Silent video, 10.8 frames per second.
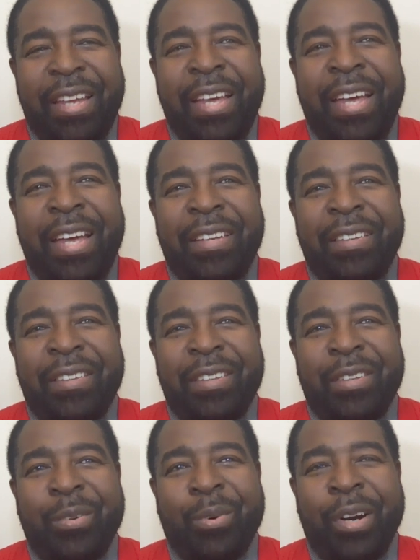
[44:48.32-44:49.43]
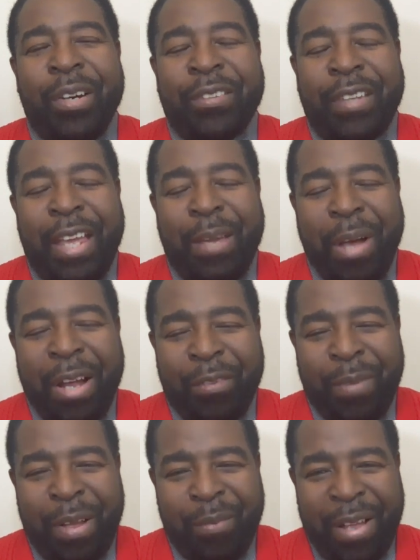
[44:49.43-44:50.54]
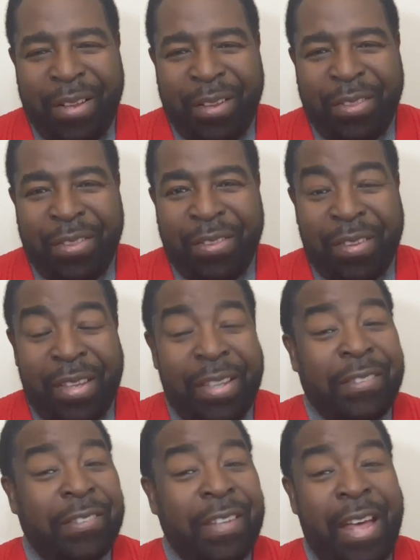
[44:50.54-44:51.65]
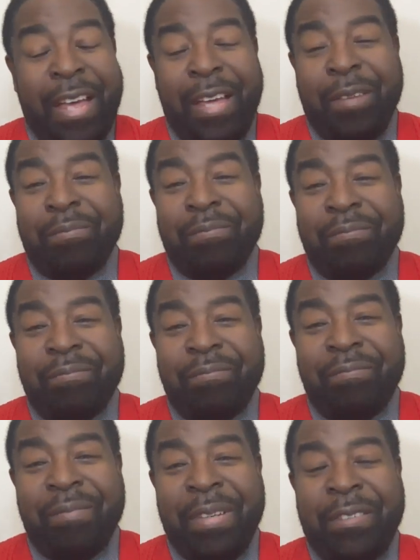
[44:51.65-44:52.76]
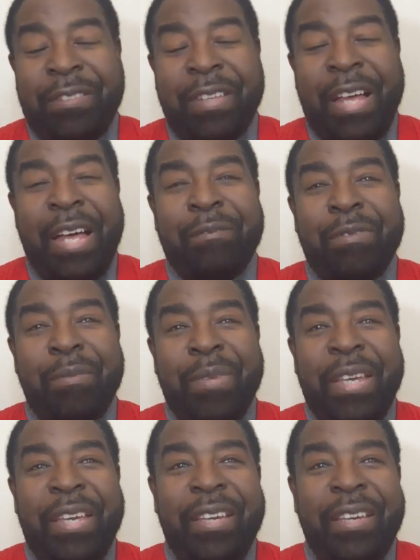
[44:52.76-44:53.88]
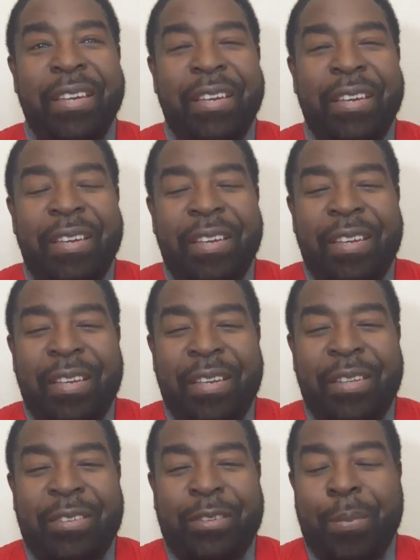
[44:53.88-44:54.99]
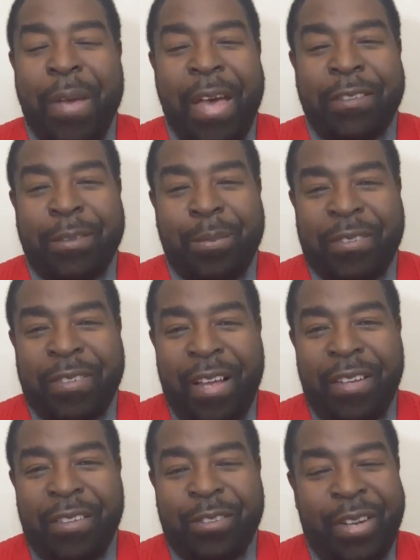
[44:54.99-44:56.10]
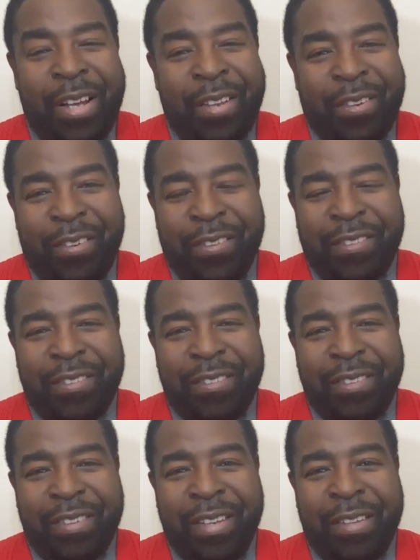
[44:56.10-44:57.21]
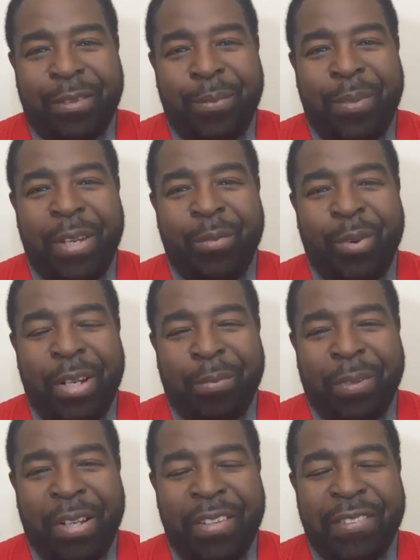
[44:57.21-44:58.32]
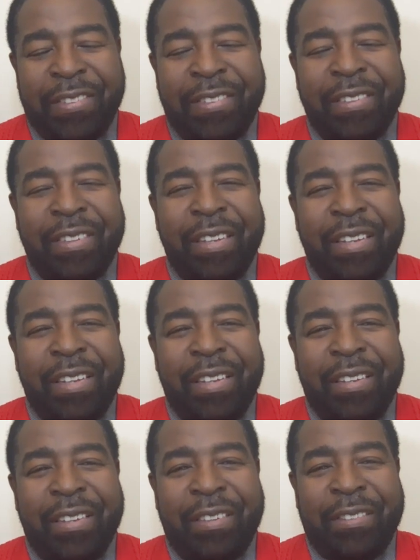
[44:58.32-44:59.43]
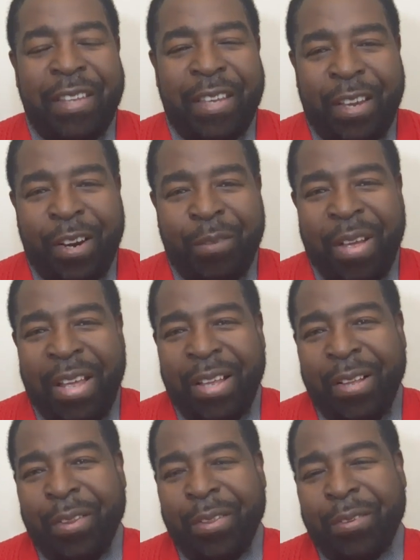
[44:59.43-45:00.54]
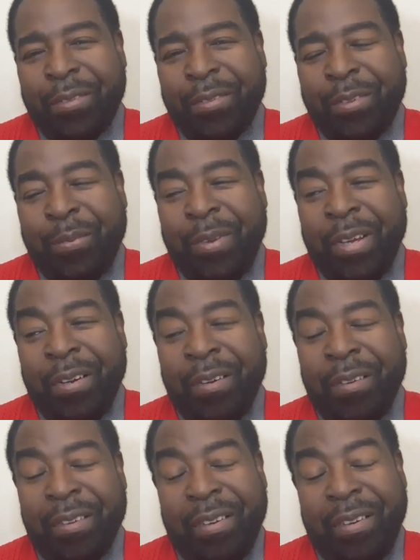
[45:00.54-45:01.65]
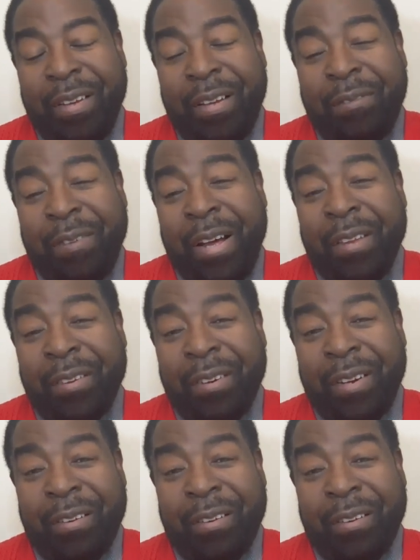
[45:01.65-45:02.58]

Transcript: And the words came out of my mouth. It's time. It's time for me to pass the baton to others and to be in one place, to take care of my health, to be a father,